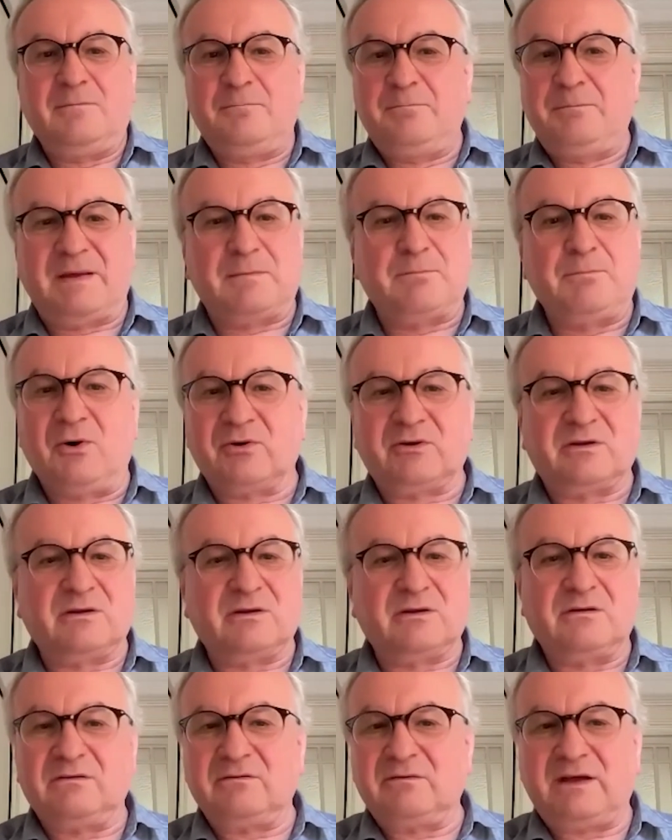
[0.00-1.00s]
big
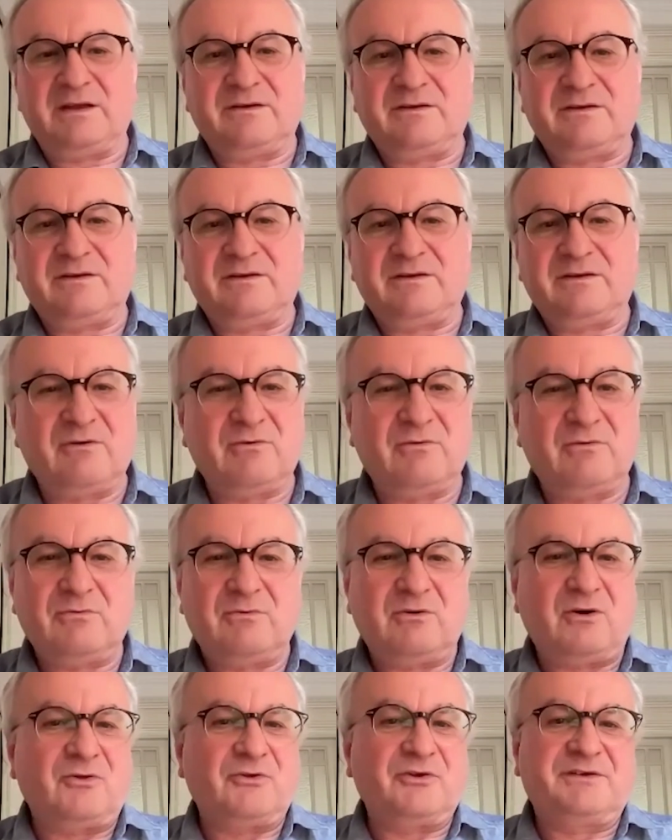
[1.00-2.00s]
model, I don't know,
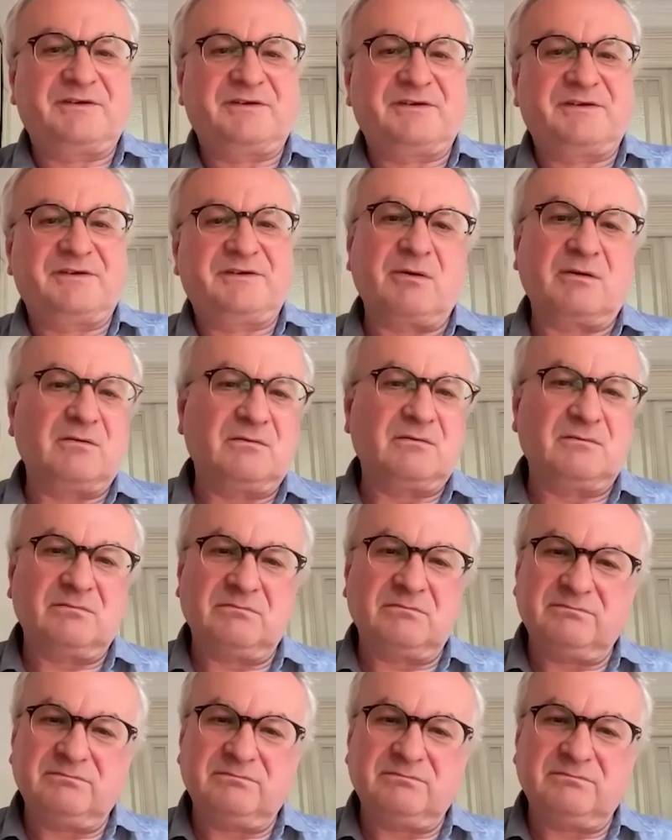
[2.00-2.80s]
on the table,